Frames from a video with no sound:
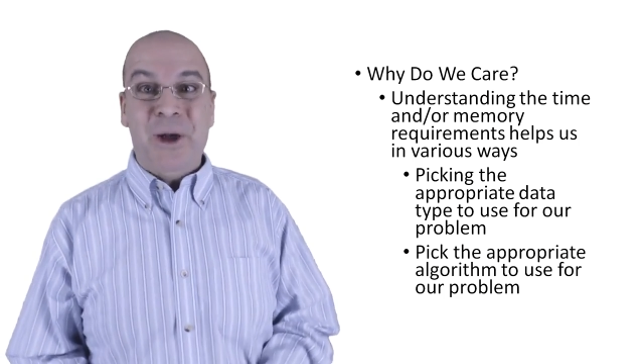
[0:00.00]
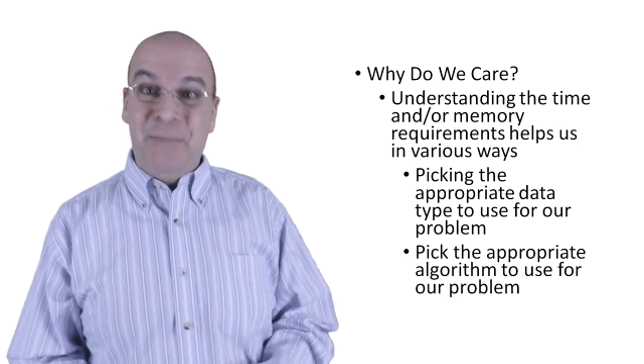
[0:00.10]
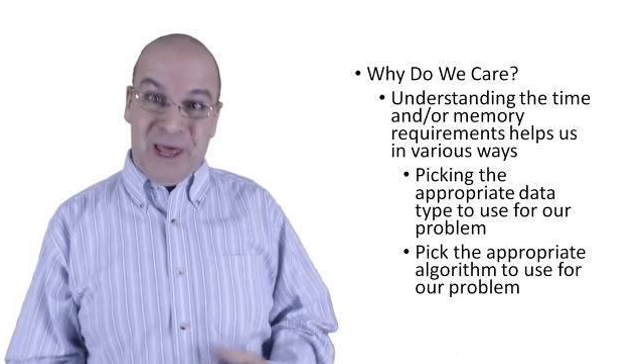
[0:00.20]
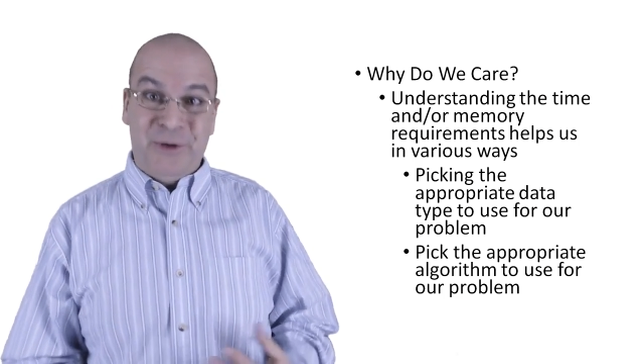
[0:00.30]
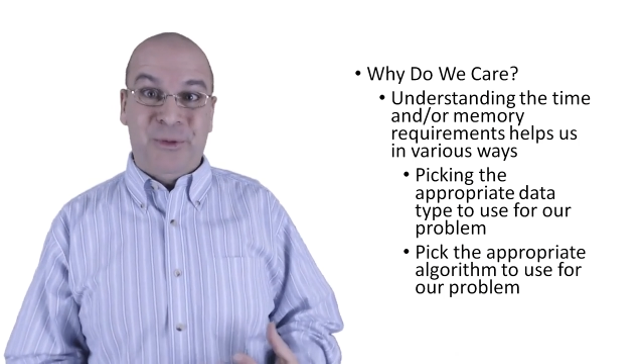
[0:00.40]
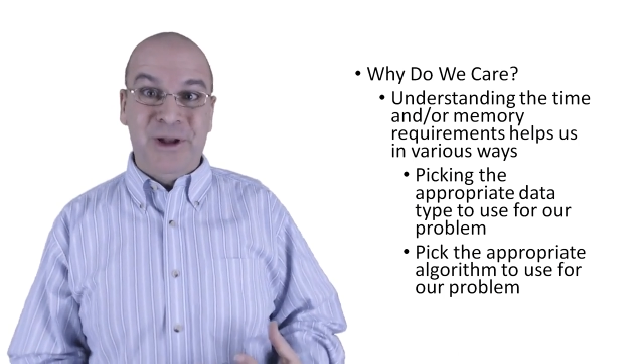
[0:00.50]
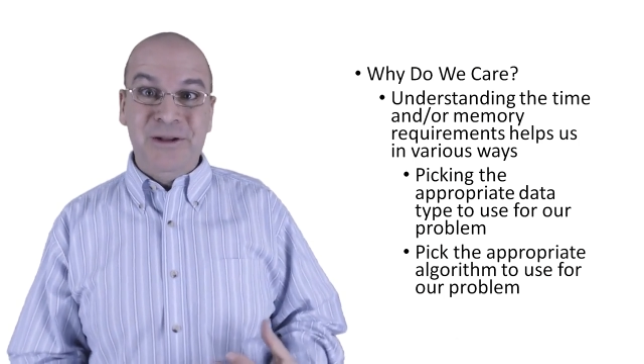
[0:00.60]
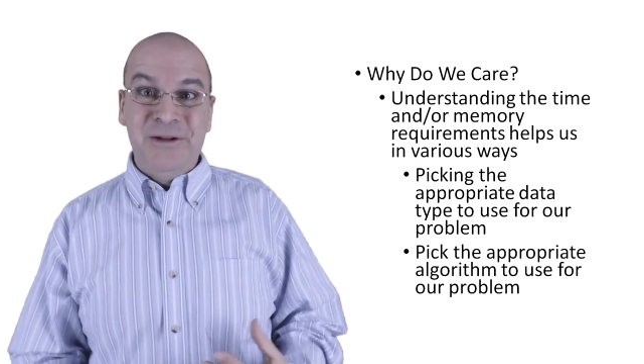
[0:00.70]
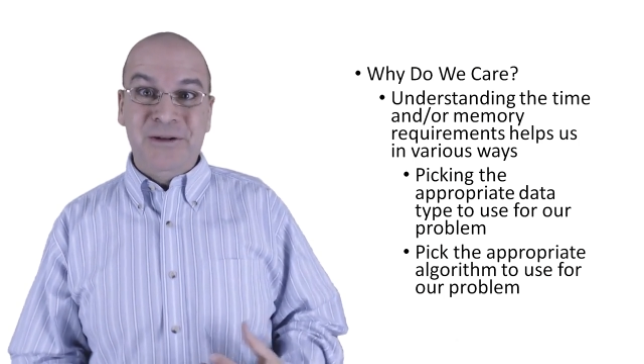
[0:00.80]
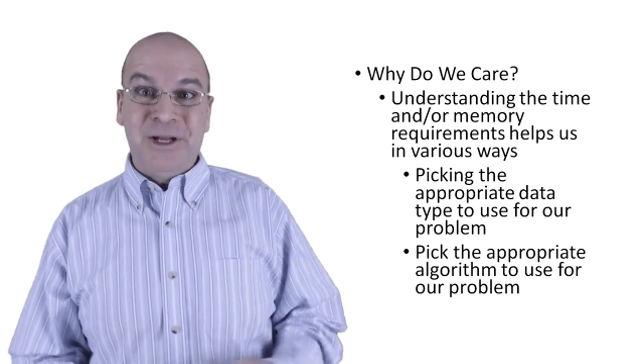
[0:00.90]
a better
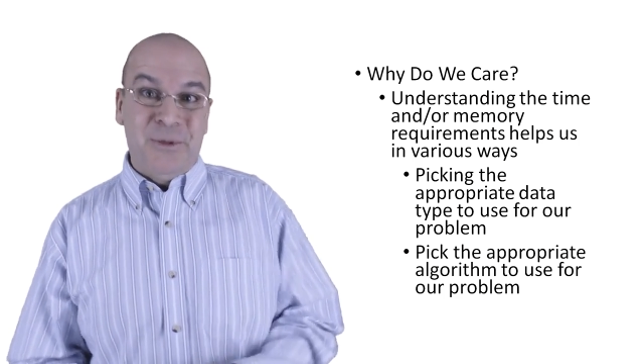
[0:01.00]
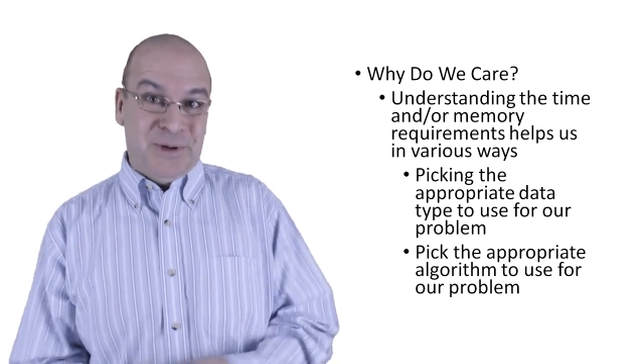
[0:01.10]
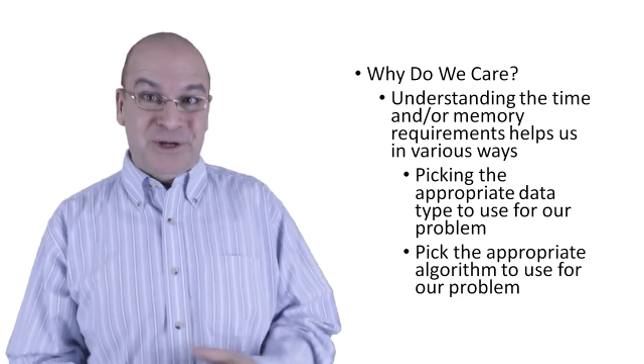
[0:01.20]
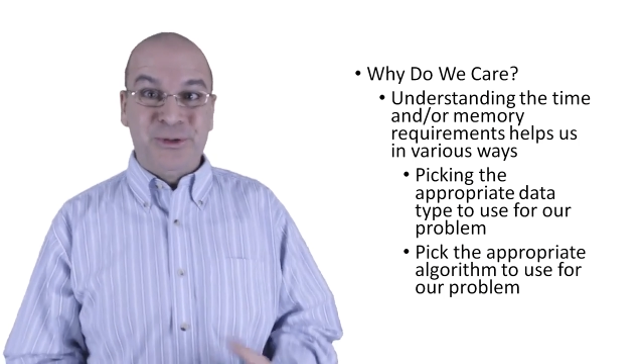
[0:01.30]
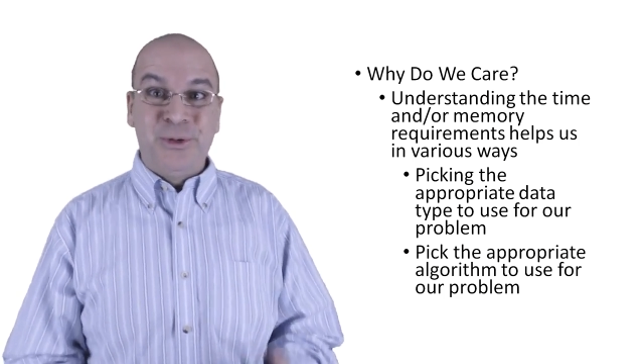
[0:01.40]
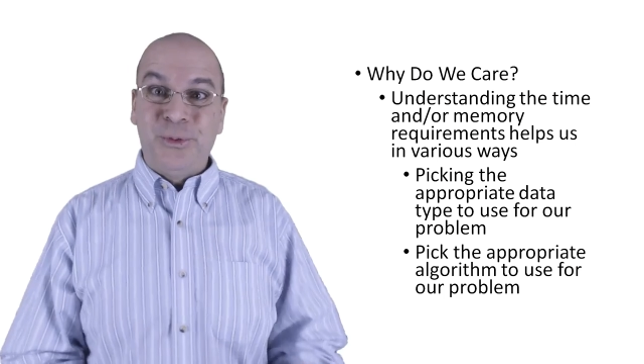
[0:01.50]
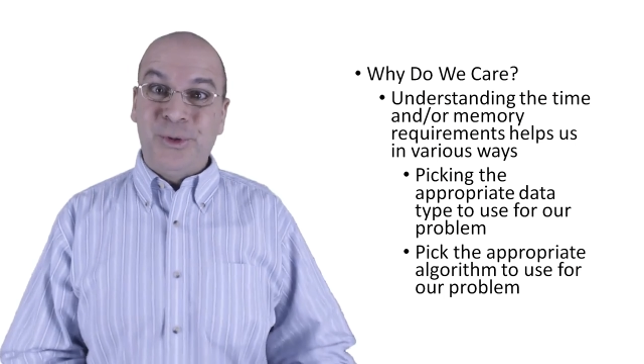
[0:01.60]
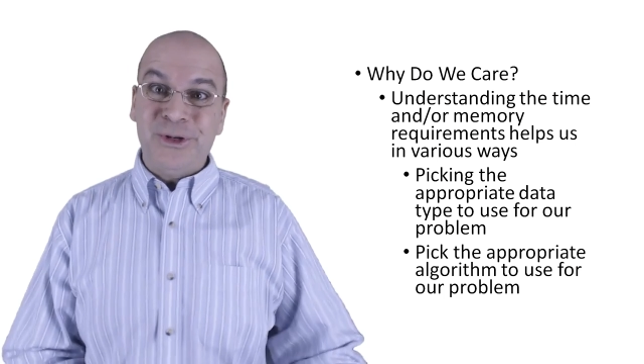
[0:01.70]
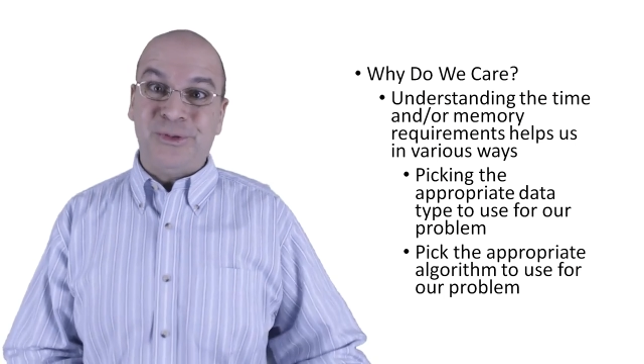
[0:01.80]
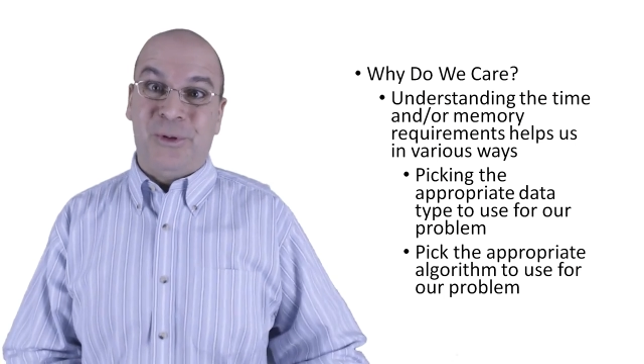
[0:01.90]
one compared to a
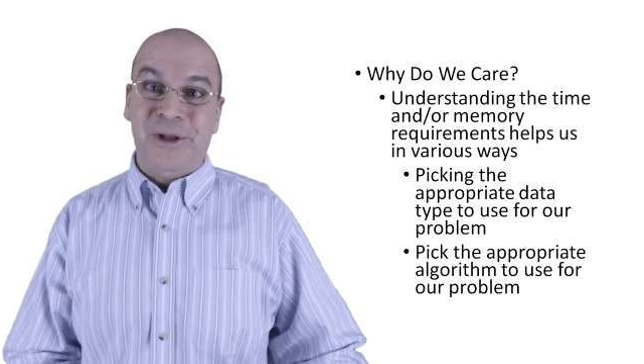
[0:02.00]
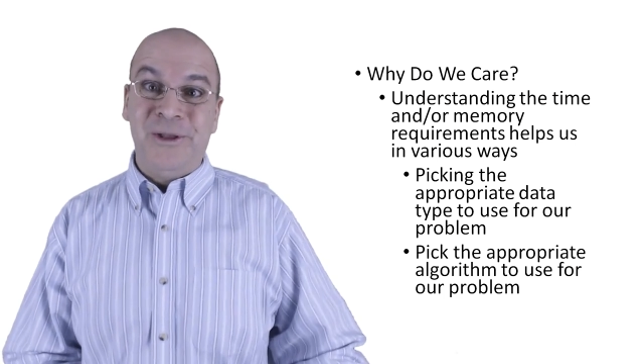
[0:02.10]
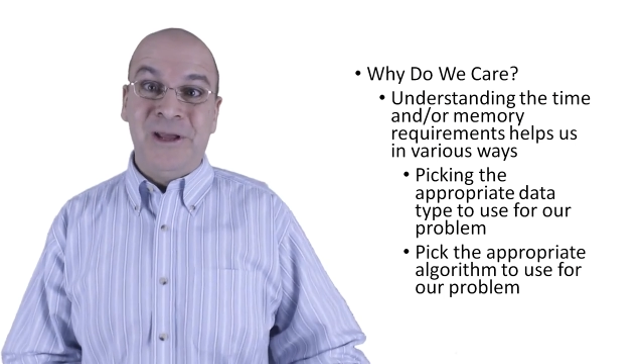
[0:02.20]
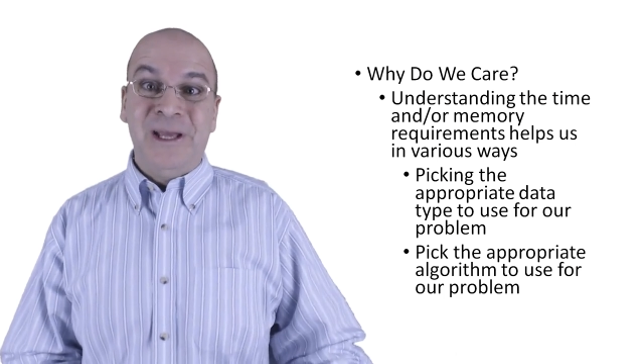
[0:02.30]
worse one.